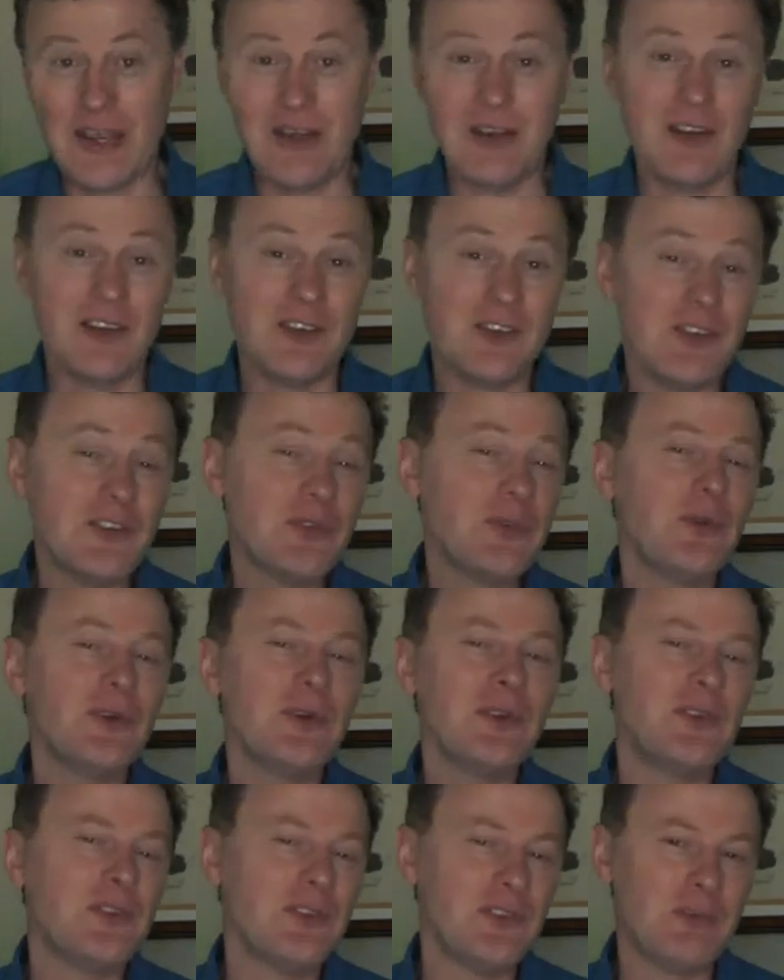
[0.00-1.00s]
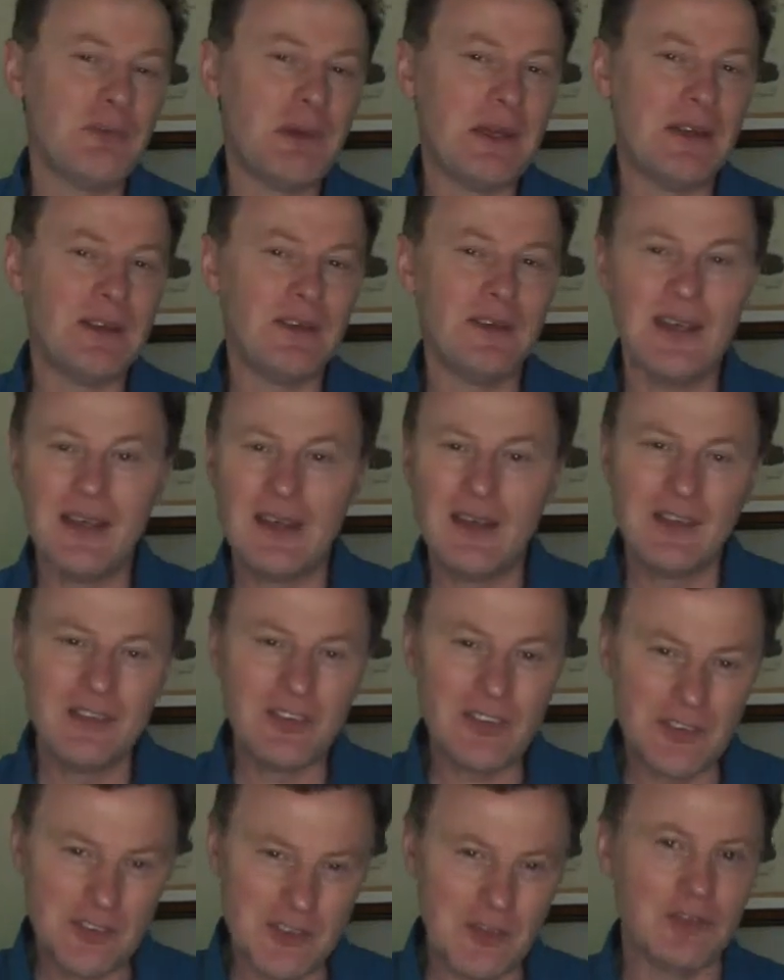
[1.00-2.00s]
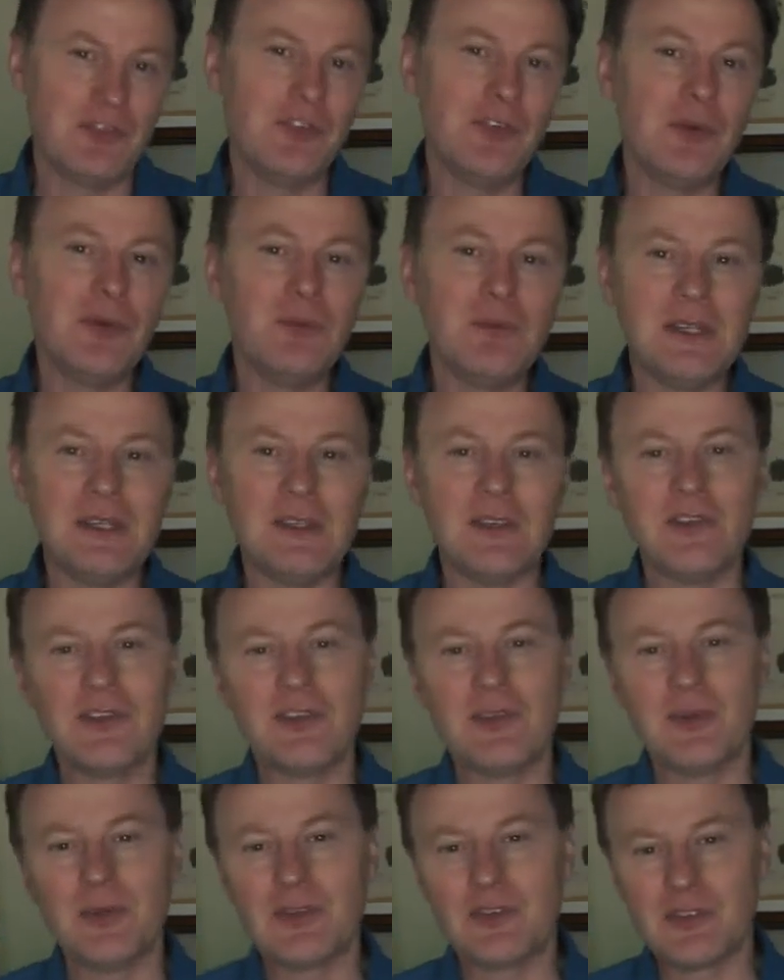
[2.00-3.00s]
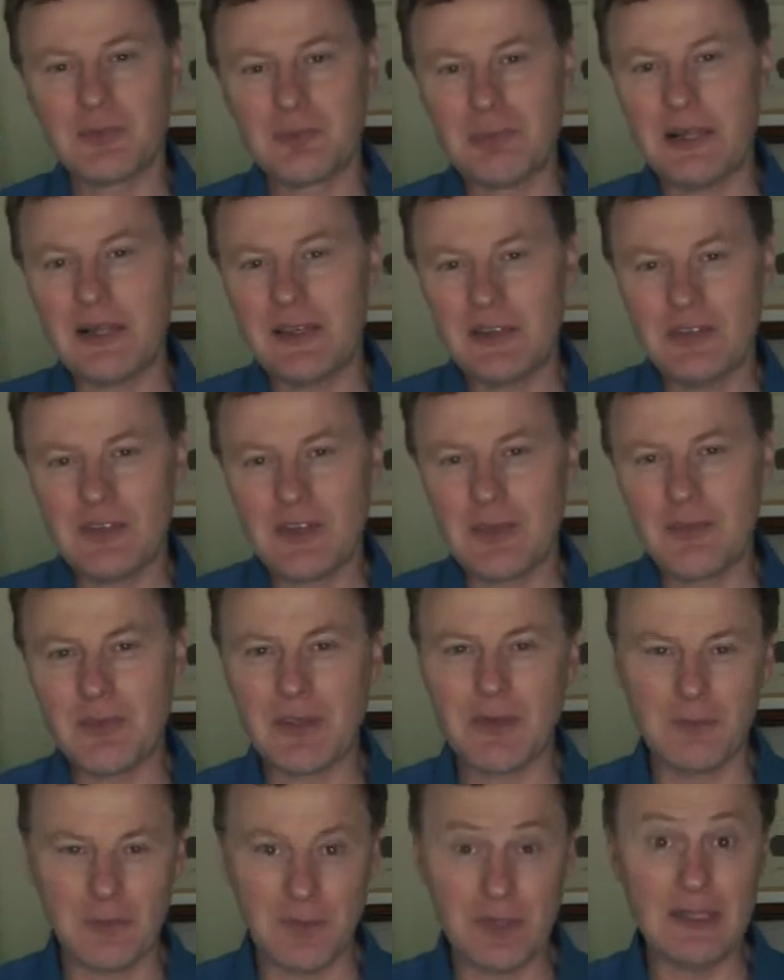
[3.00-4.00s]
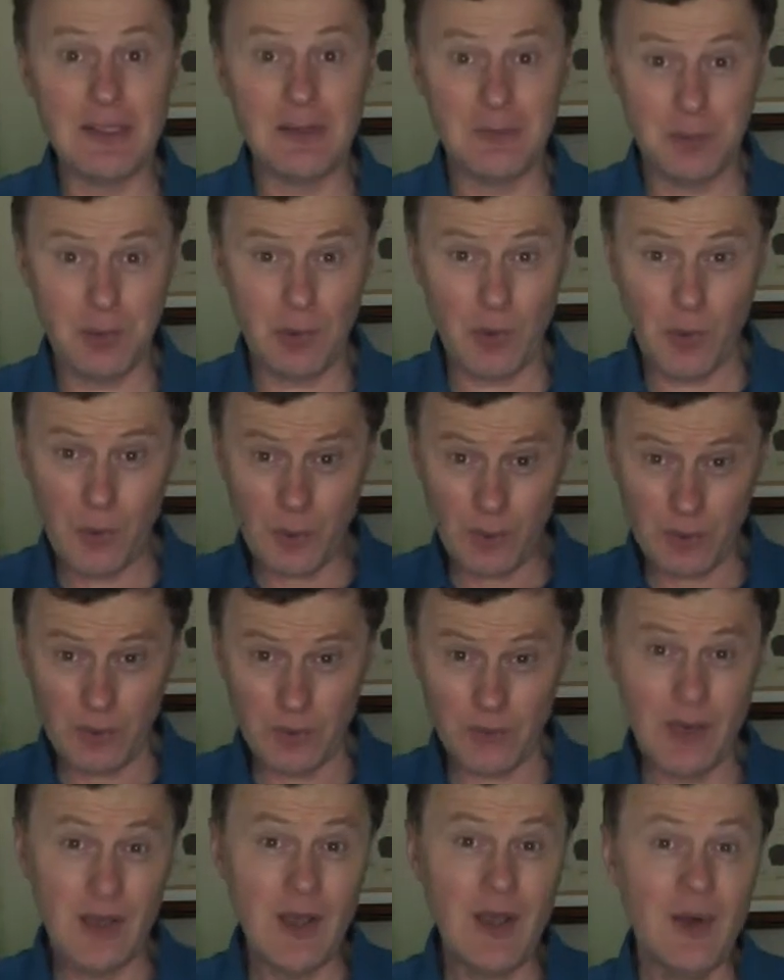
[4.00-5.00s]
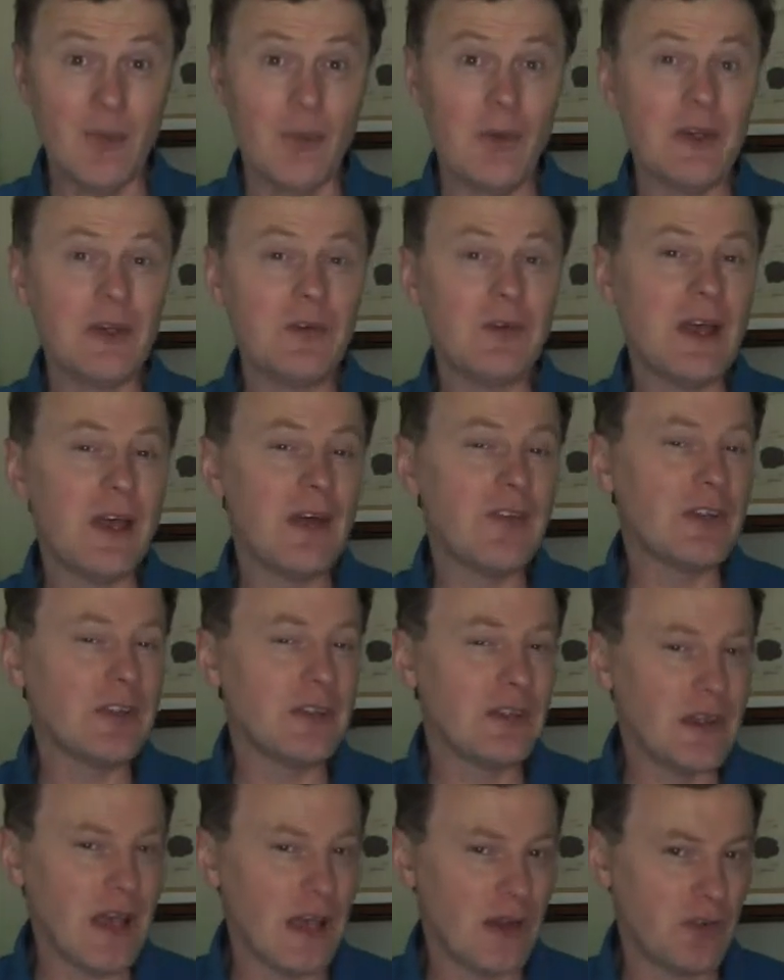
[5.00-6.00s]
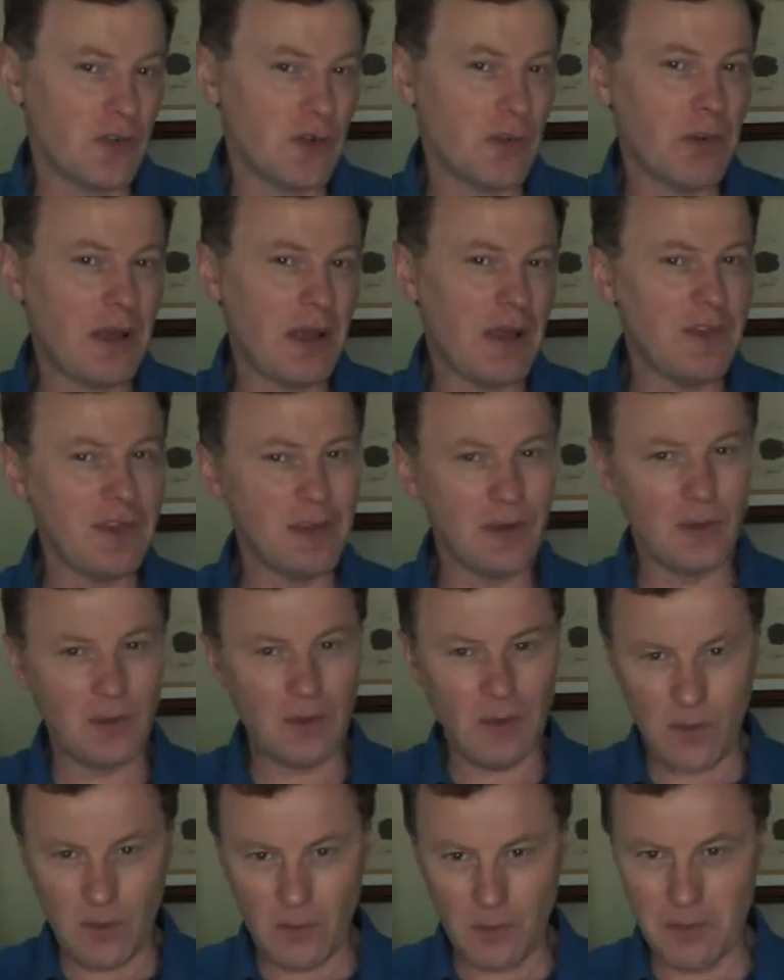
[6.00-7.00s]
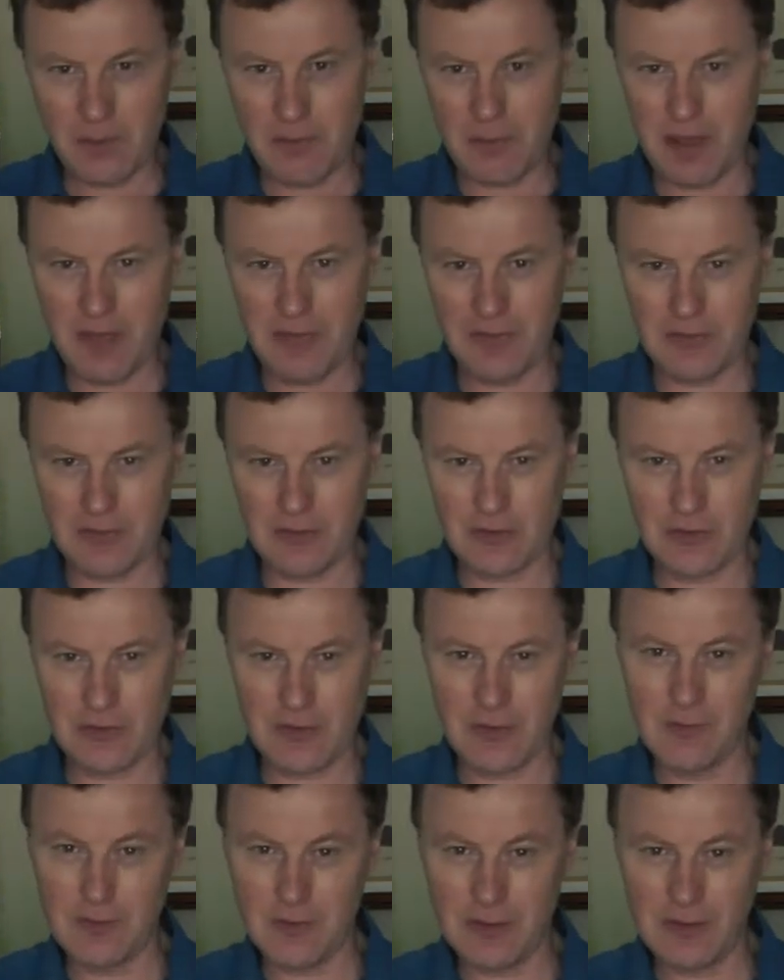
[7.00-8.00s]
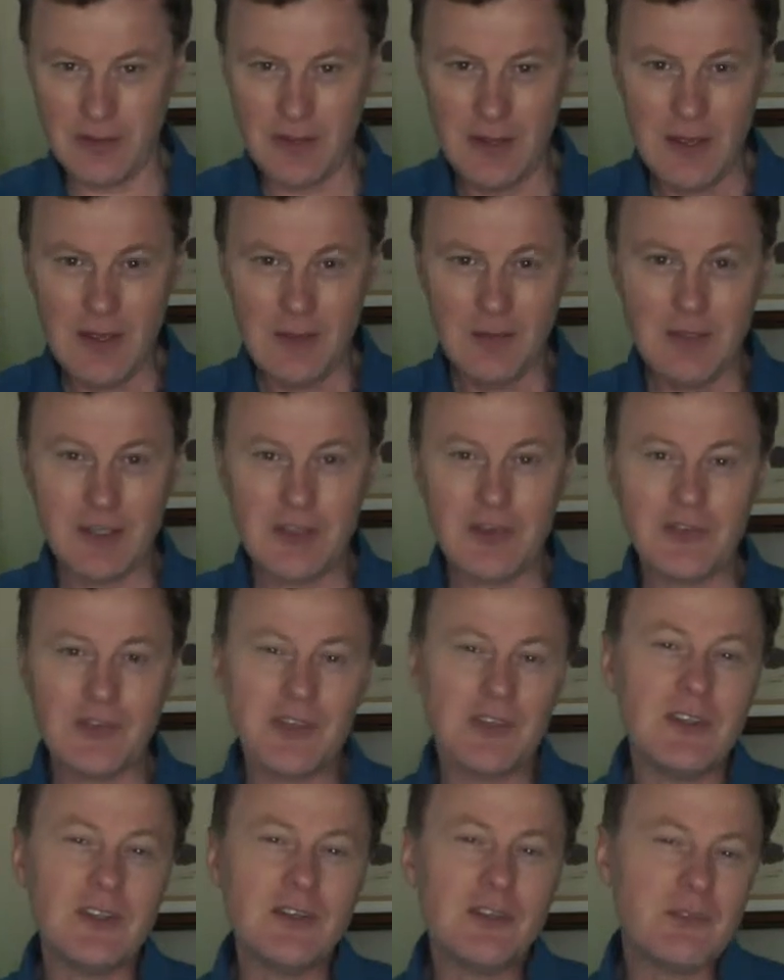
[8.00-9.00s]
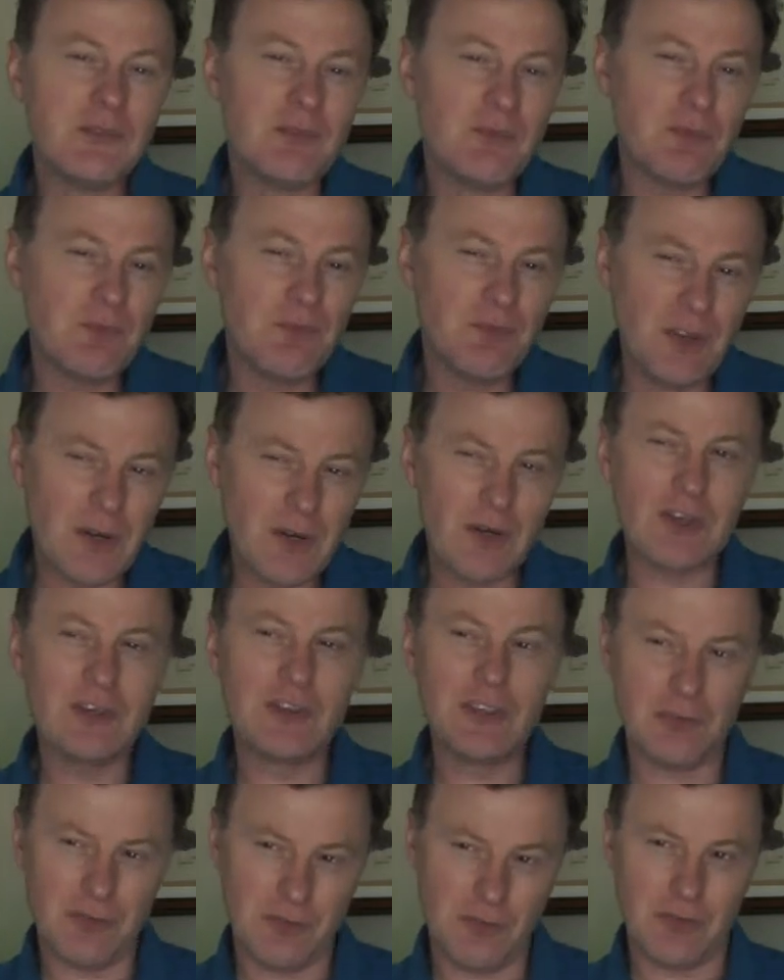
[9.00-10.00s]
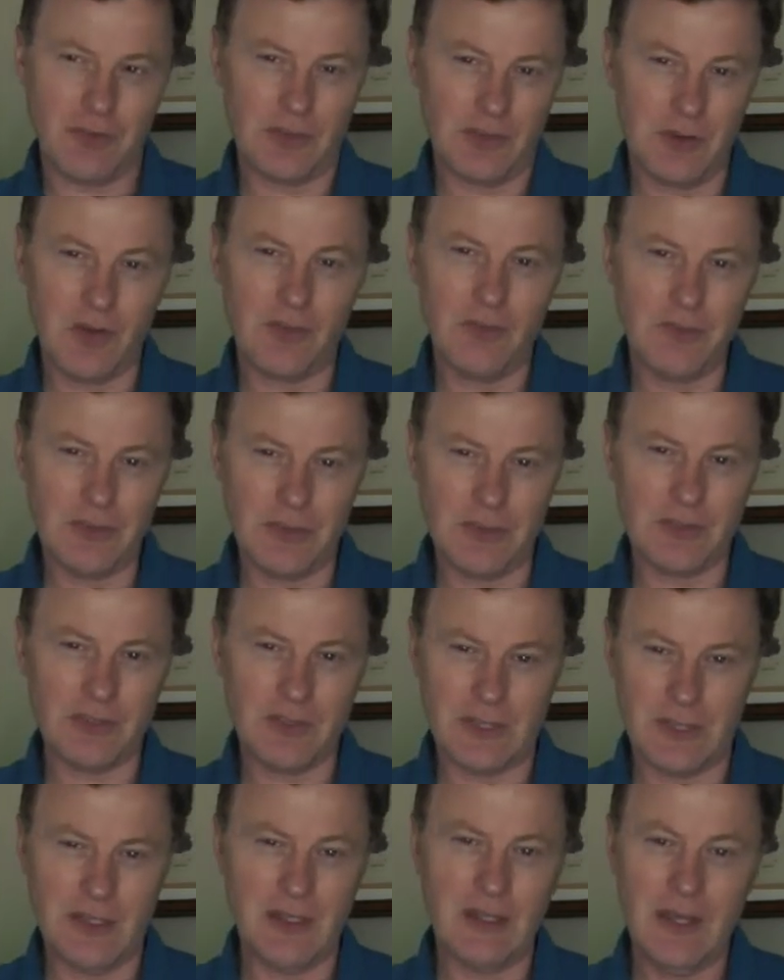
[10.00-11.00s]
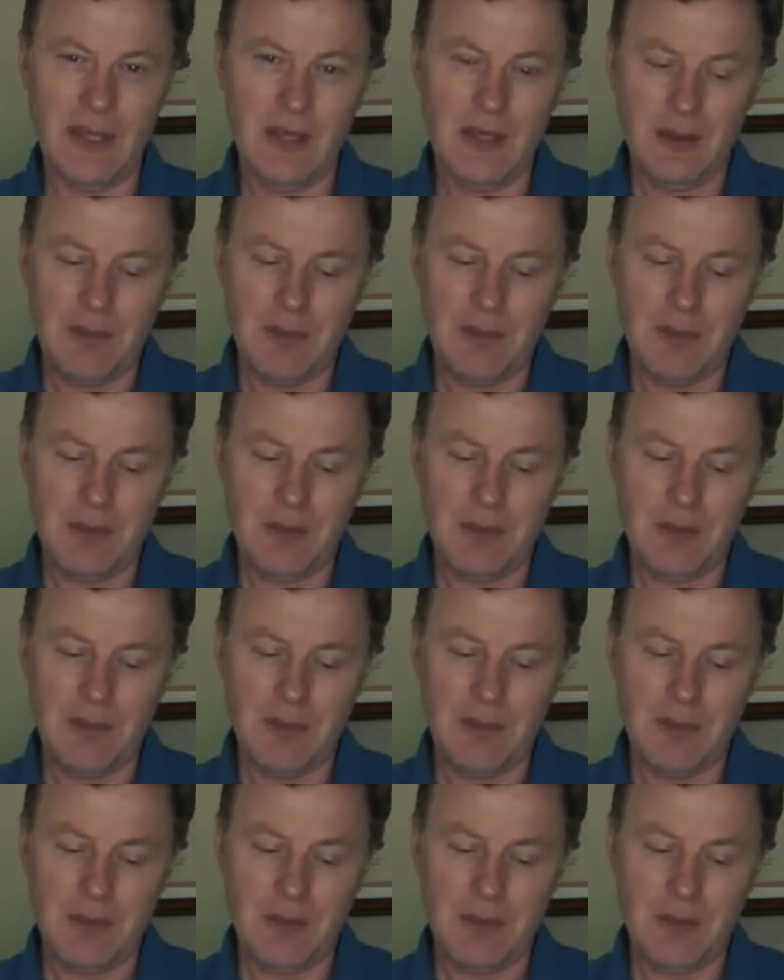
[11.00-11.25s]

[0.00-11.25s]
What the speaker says: And I just wanted to spend just a few minutes to explain something really important when you're having naturopathic or homeopathic treatment, because it is very different, obviously,